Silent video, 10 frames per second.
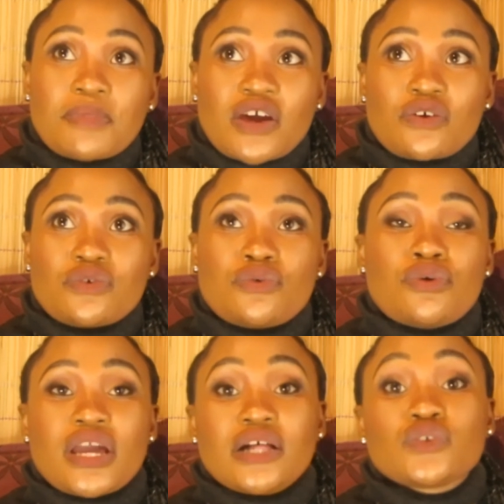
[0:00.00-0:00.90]
I don't know
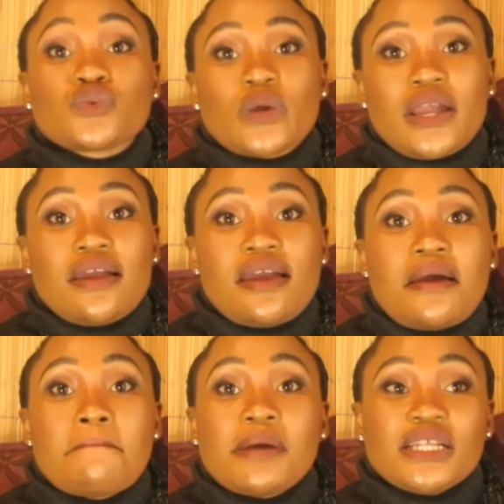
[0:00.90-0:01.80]
elsewhere,
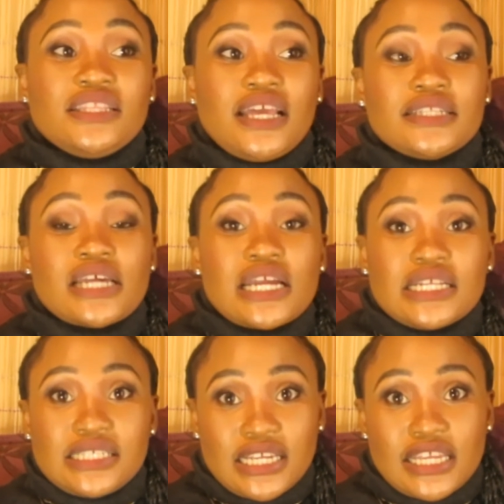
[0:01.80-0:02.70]
but they're
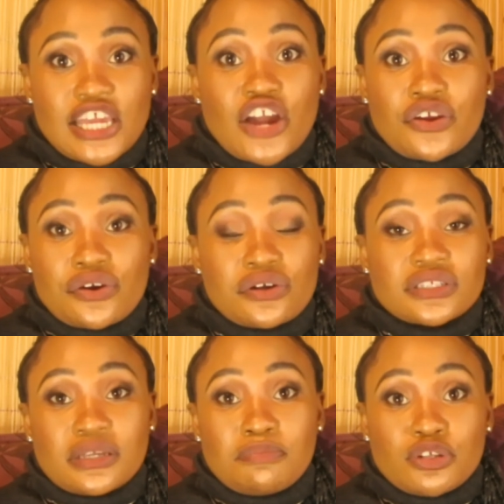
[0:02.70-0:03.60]
targeting young
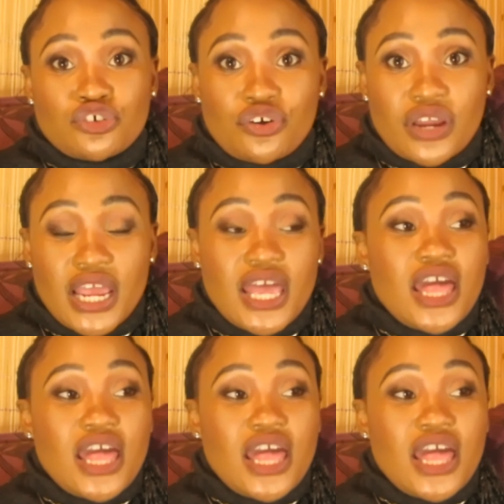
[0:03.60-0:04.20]
girls in Pretoria.